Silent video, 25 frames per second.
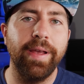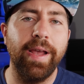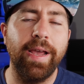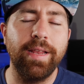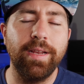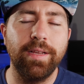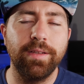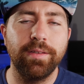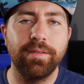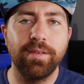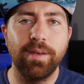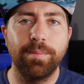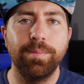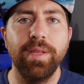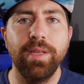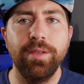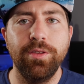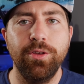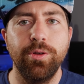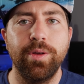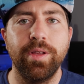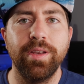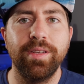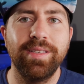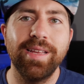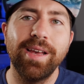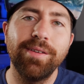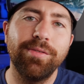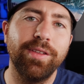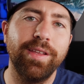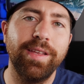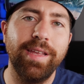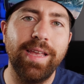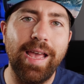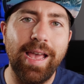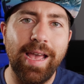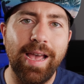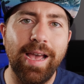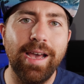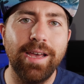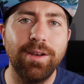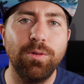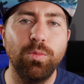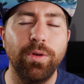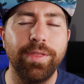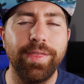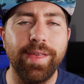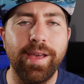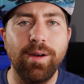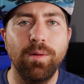and it's something you could definitely add
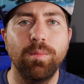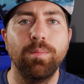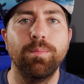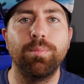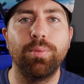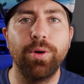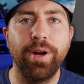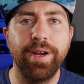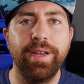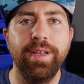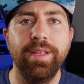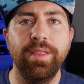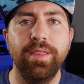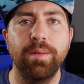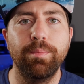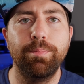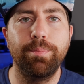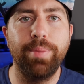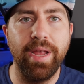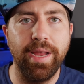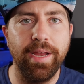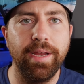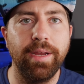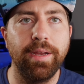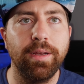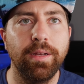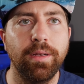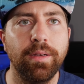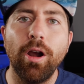without breaking the bank.